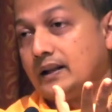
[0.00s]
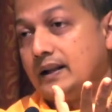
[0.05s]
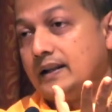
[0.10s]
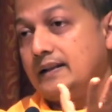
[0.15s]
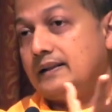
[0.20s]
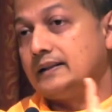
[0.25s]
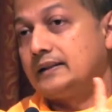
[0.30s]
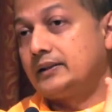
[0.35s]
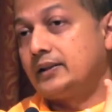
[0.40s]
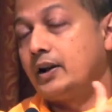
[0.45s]

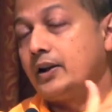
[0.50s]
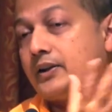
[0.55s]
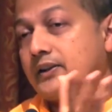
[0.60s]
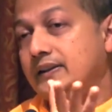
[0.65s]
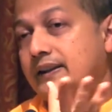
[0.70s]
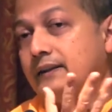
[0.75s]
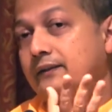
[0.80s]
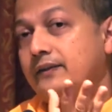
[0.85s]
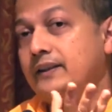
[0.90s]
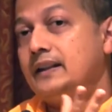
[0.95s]
in the
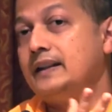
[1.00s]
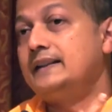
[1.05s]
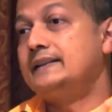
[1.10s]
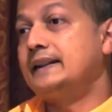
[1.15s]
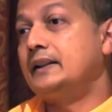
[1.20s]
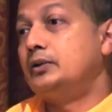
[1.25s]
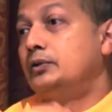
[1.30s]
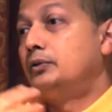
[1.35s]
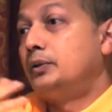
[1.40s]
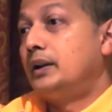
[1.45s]
thoughts and
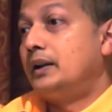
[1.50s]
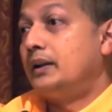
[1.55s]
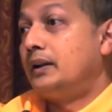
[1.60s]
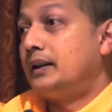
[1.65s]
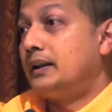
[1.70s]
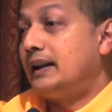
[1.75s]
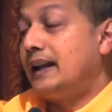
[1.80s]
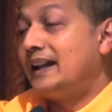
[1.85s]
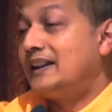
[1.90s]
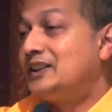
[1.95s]
feelings and you
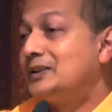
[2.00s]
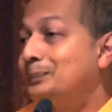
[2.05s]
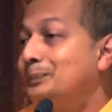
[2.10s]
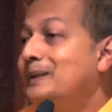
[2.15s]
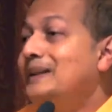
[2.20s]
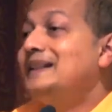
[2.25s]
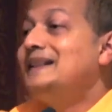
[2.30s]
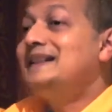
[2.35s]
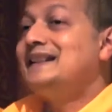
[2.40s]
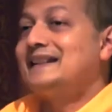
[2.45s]

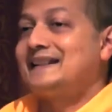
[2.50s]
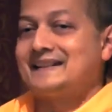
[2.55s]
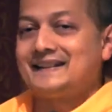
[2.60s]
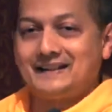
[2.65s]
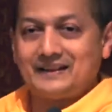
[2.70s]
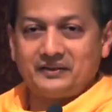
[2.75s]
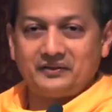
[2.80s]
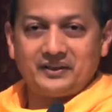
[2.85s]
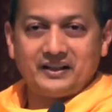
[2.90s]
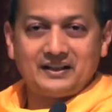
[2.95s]
experience
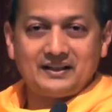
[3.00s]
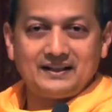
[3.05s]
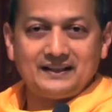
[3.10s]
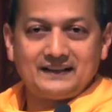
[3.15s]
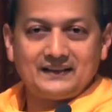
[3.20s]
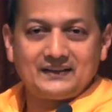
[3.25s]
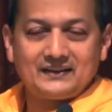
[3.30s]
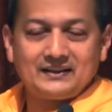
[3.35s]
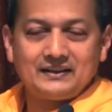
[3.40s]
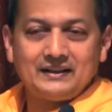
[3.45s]
that
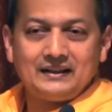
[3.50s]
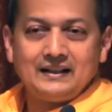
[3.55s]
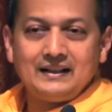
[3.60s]
awareness.